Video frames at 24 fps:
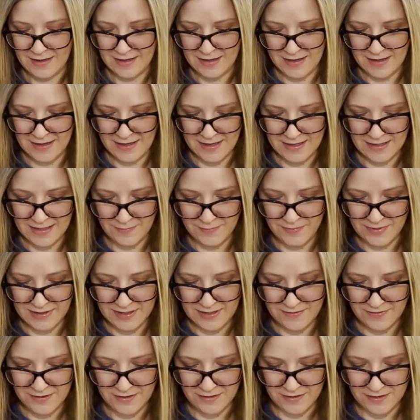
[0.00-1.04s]
And I
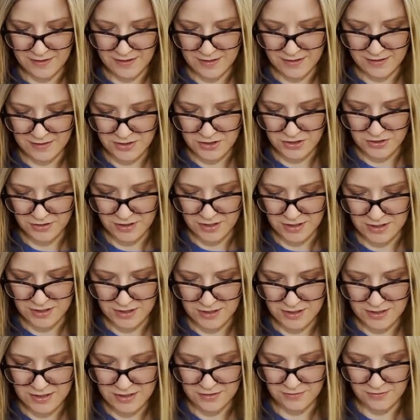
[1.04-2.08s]
believe there are
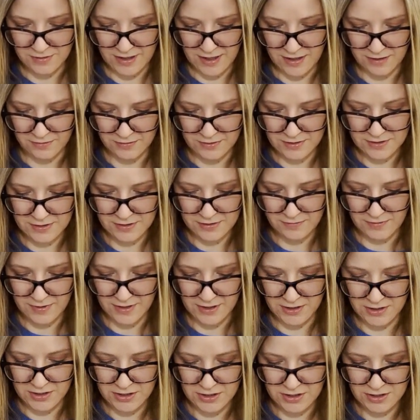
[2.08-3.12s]
illustrations throughout,
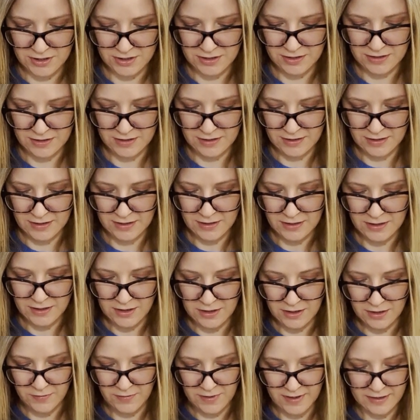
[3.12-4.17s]
which, you
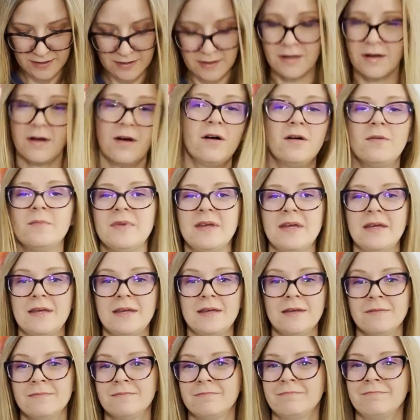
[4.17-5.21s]
know what, call
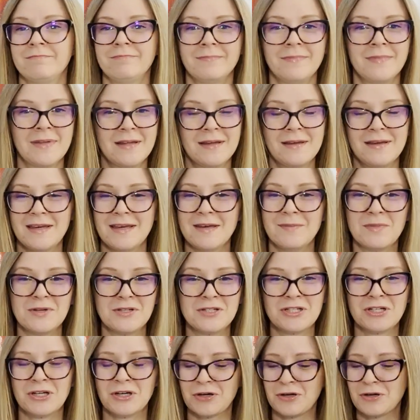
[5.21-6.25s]
me
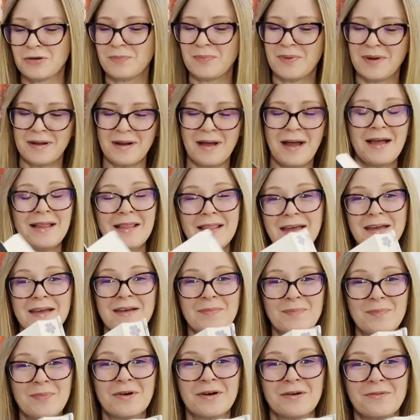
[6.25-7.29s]
immature, but I like a
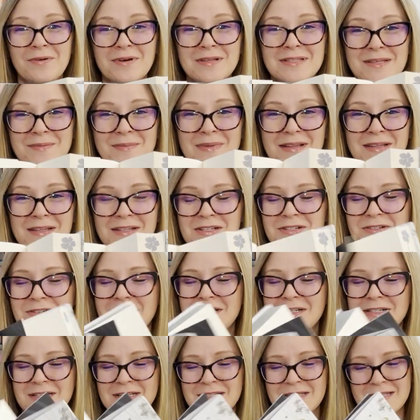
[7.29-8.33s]
book with some
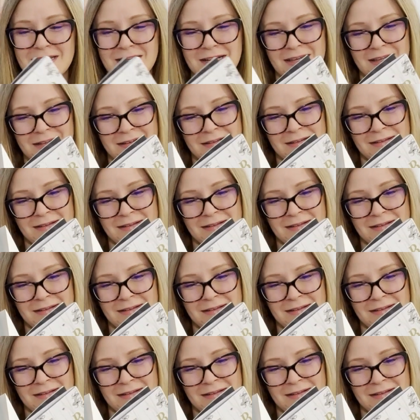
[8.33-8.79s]
illustrations in it.